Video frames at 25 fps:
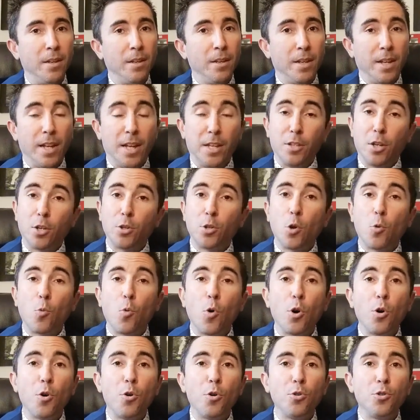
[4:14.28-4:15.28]
In other
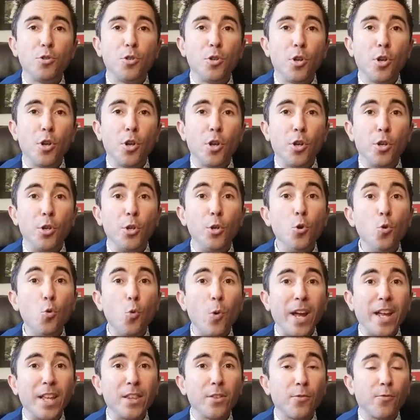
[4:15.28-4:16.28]
words, you
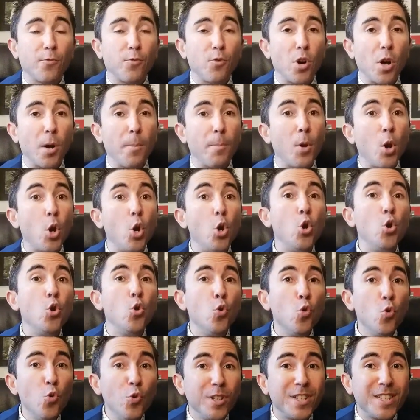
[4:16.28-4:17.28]
went from
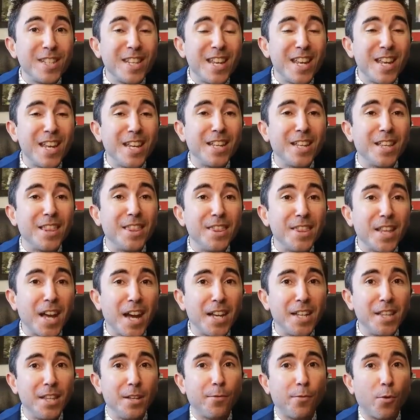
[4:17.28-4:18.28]
losing
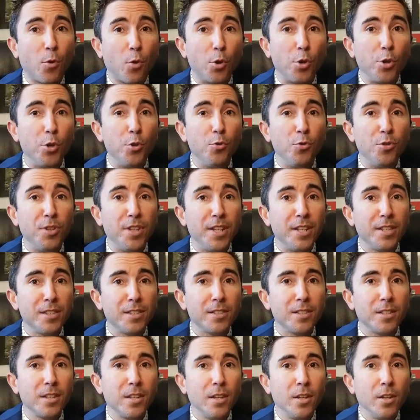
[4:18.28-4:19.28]
94
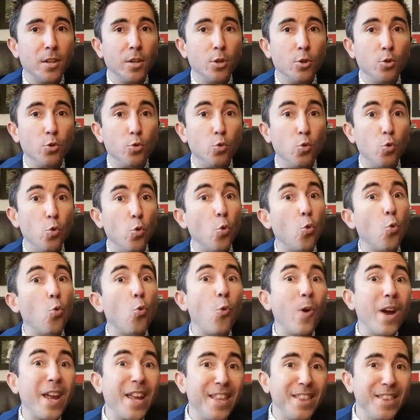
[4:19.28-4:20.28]
units to
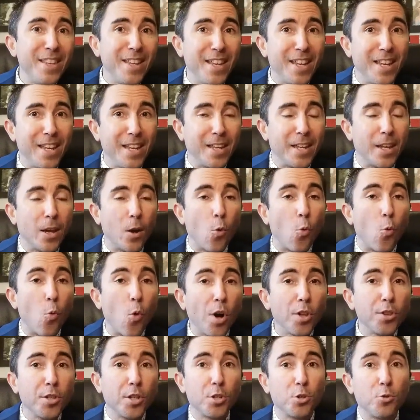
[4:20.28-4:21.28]
winning
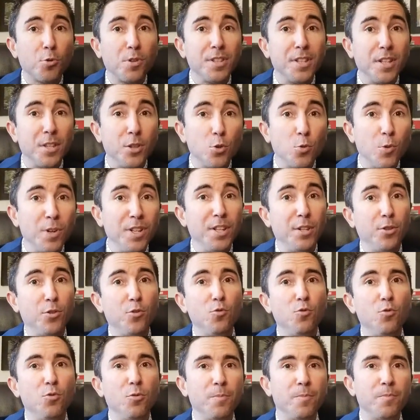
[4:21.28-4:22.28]

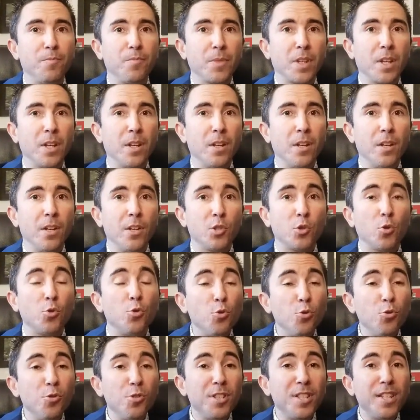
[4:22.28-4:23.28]
122. So do
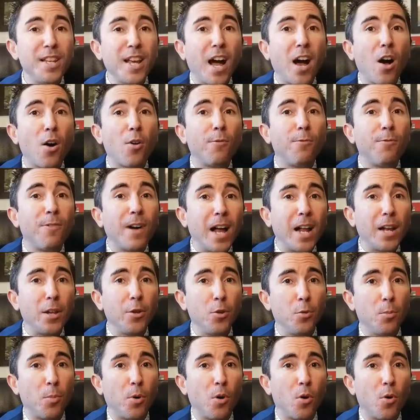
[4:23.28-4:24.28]
you see how
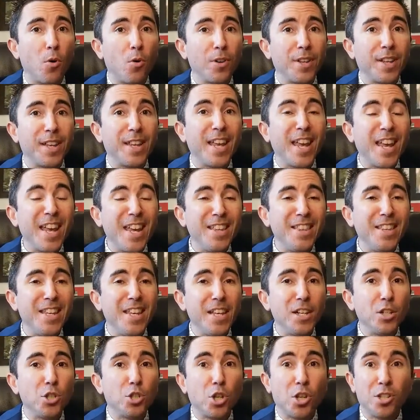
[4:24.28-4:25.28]
valuable
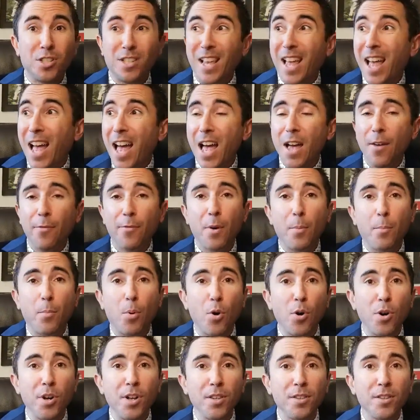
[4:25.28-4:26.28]
gaining just half a
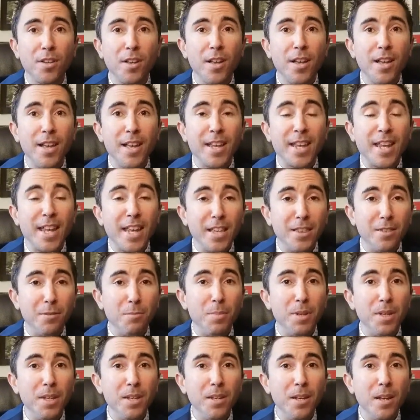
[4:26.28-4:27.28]
point can
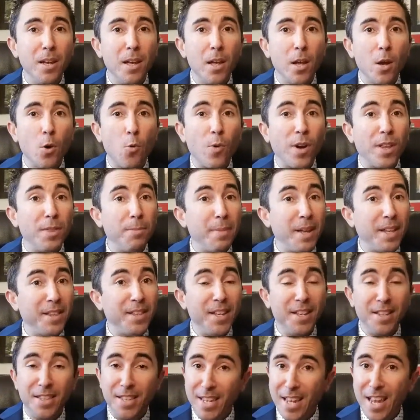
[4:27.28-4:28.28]
be when
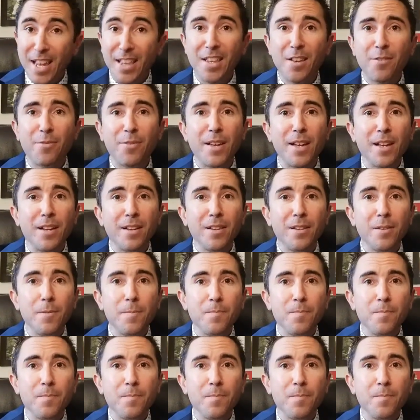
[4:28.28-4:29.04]
betting the NFL?